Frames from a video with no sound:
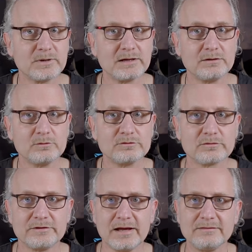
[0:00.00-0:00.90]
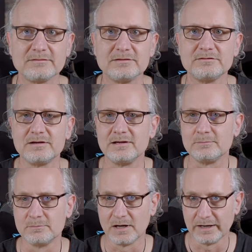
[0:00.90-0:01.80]
make use of the entities
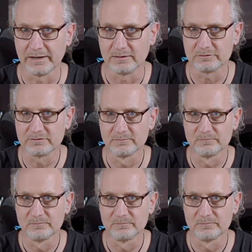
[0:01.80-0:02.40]
in my house.